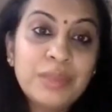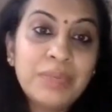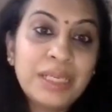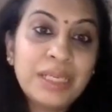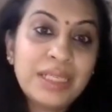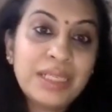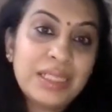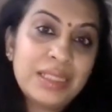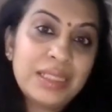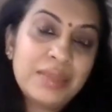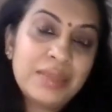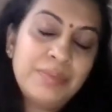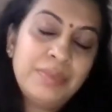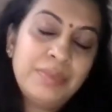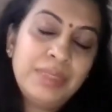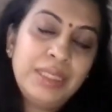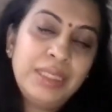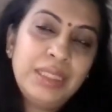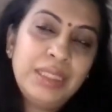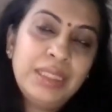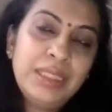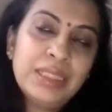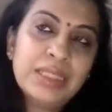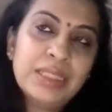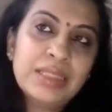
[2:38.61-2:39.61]
but it
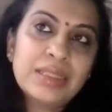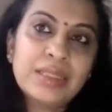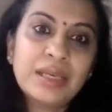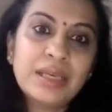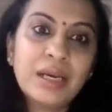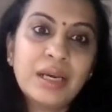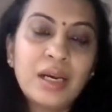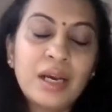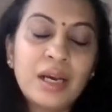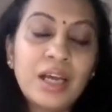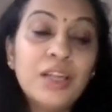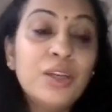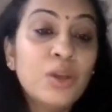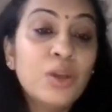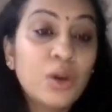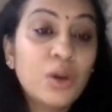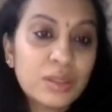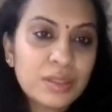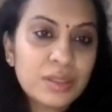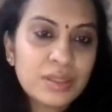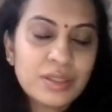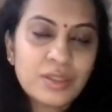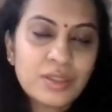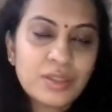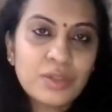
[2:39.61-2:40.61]
means a
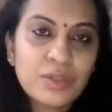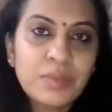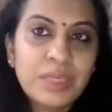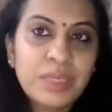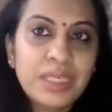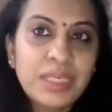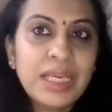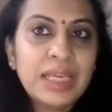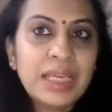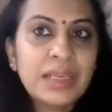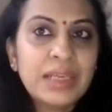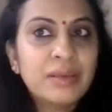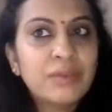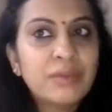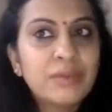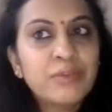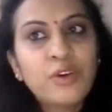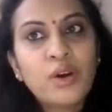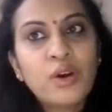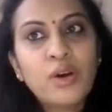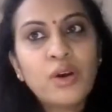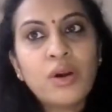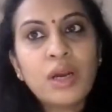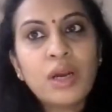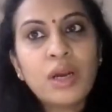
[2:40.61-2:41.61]
lot to me and
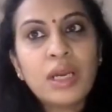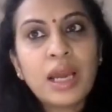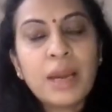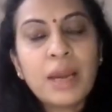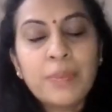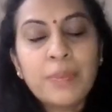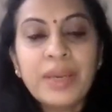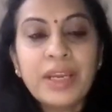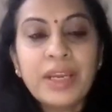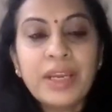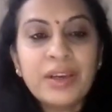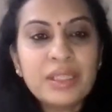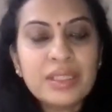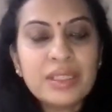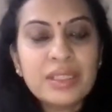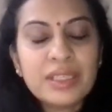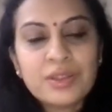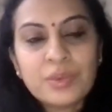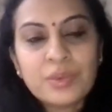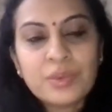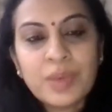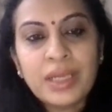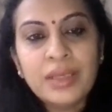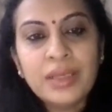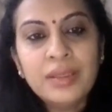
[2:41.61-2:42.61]
for a parent
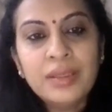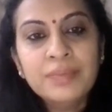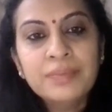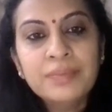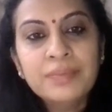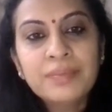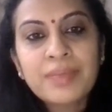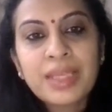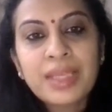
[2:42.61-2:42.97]
as well.